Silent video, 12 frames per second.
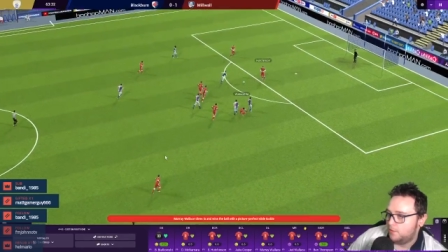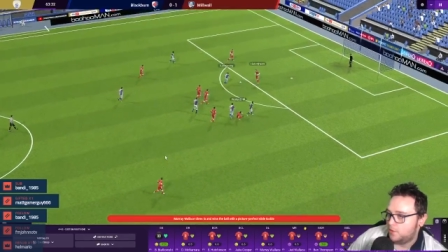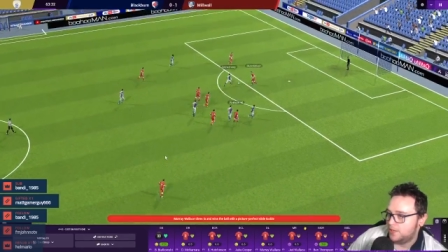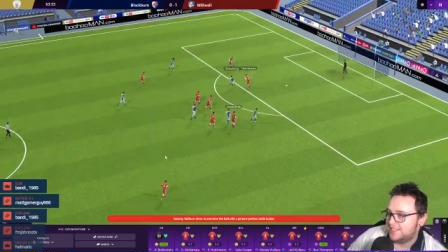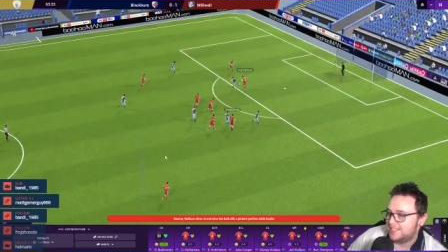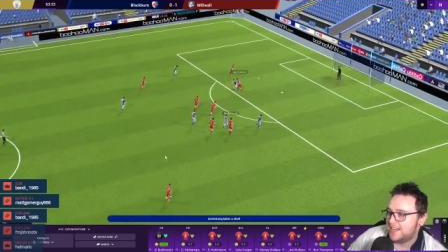
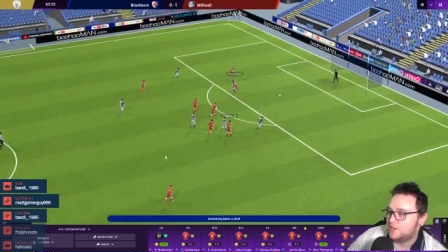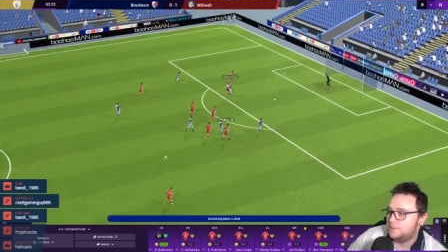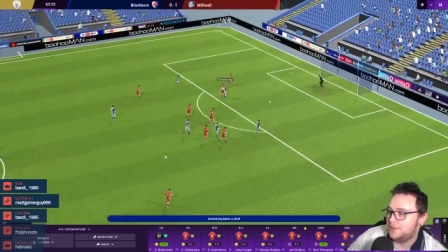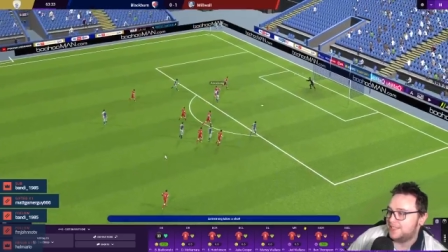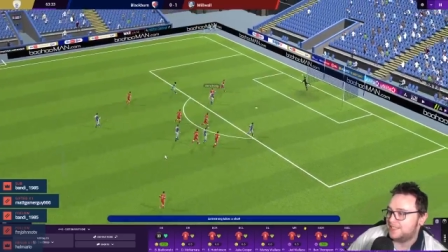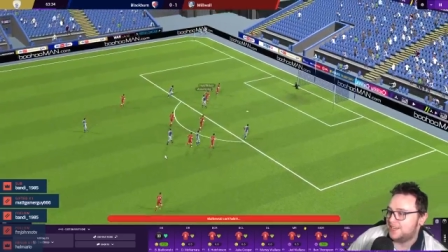What a tackle,
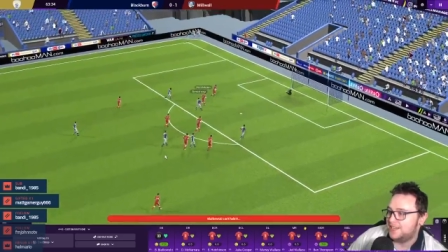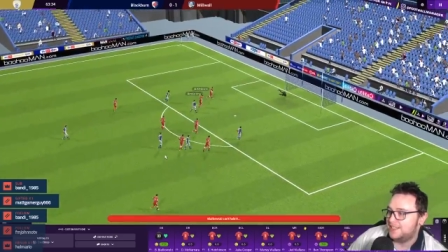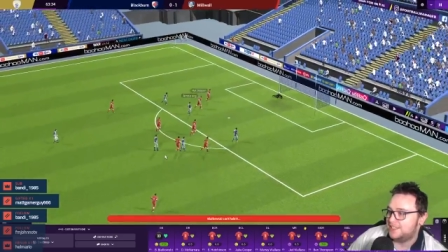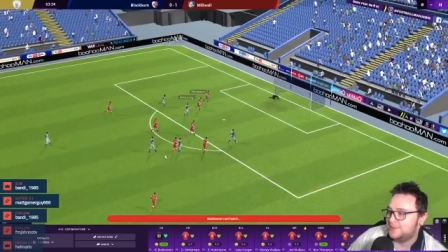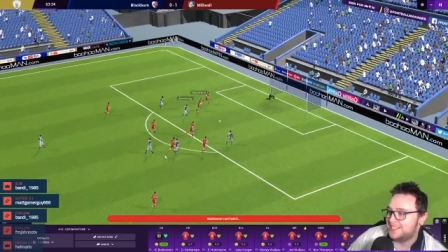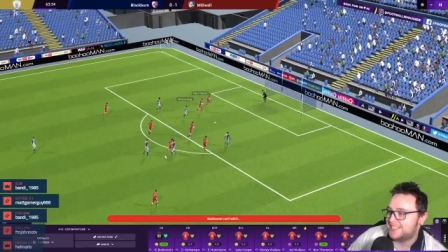but it's turned
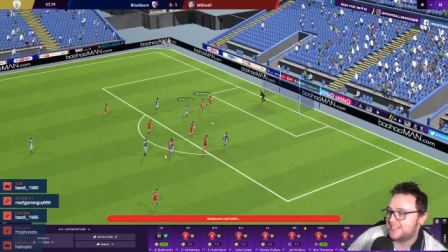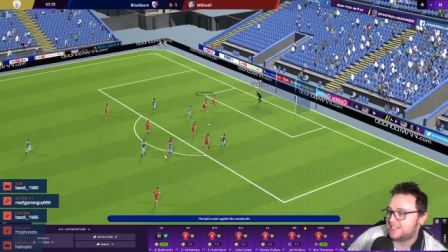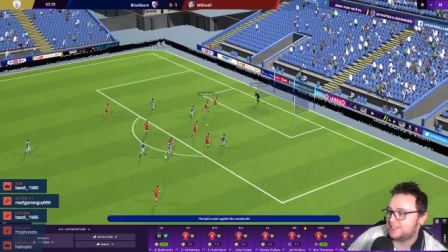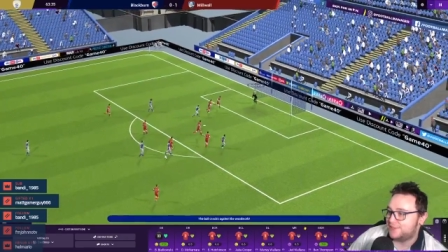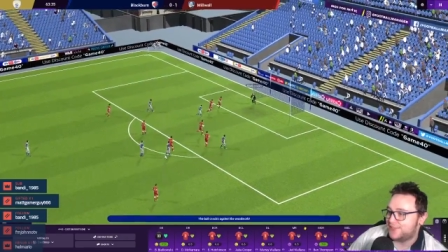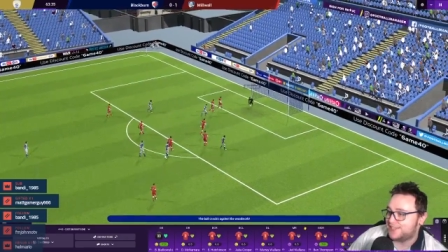into an
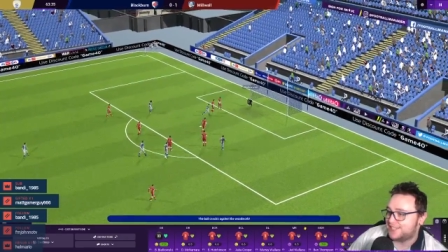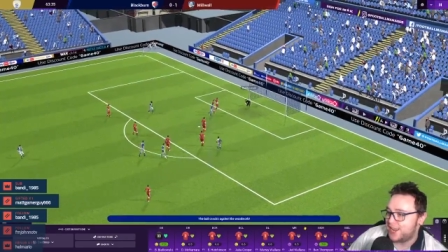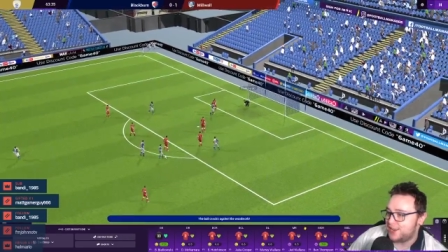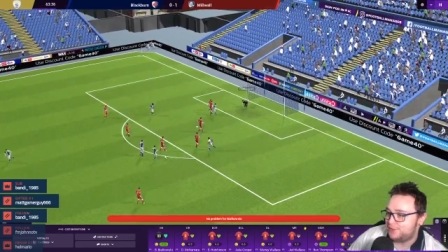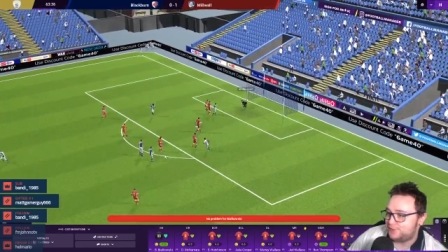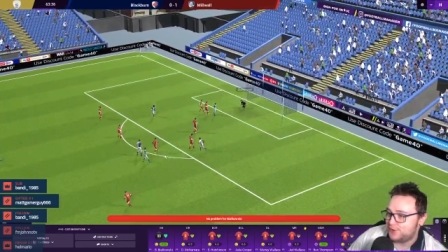assist on the
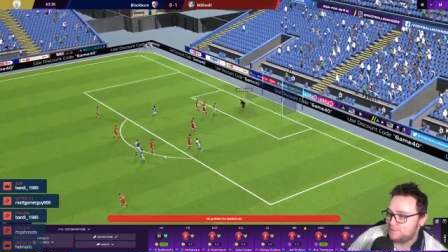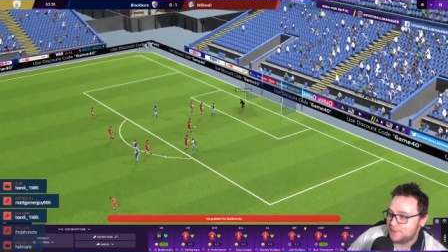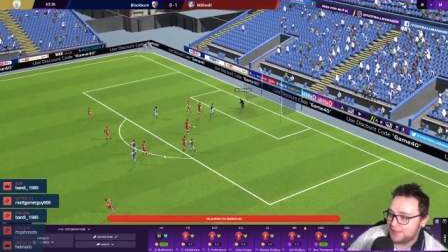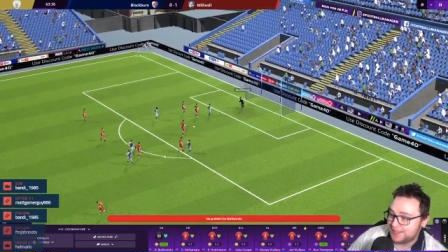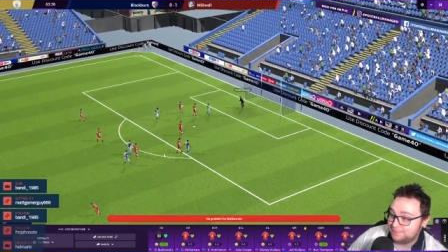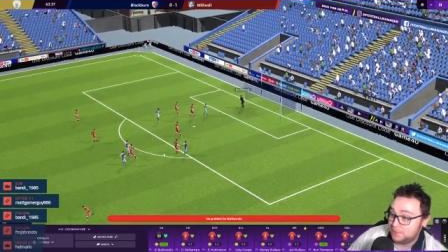save from
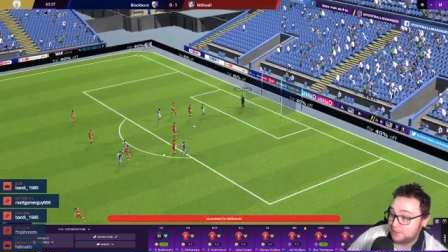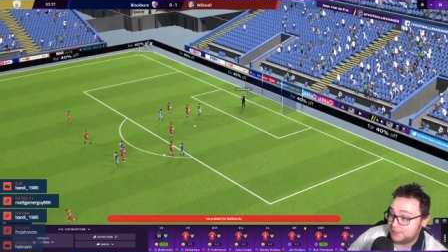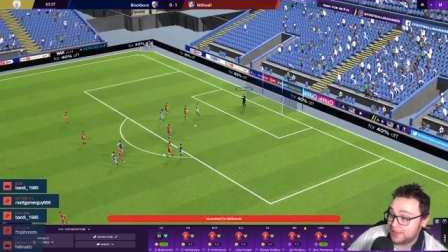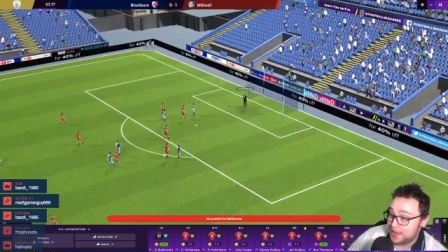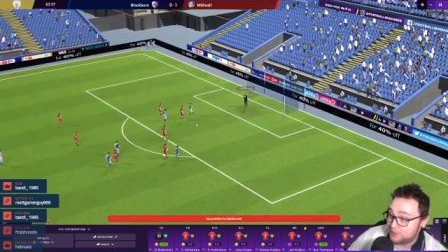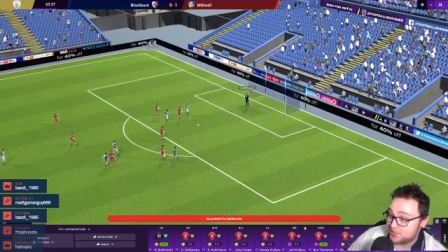
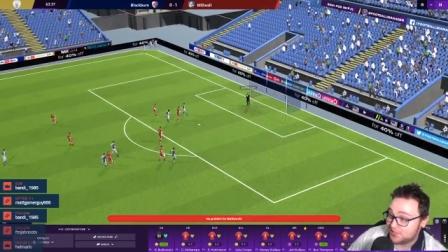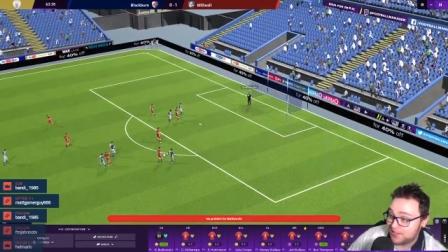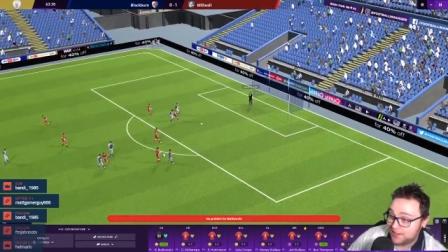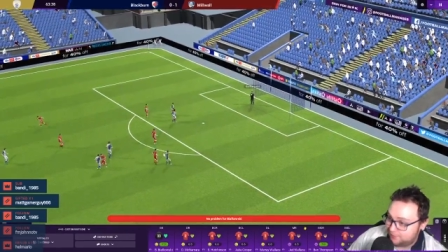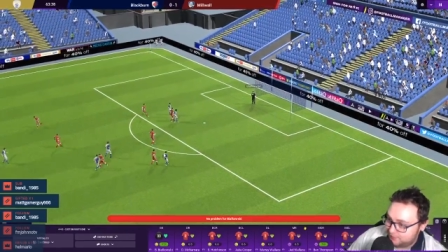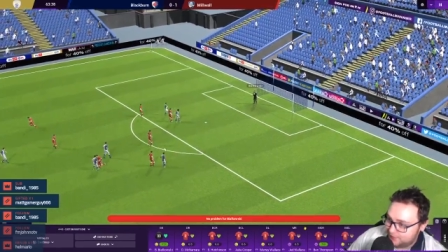Bialkowski.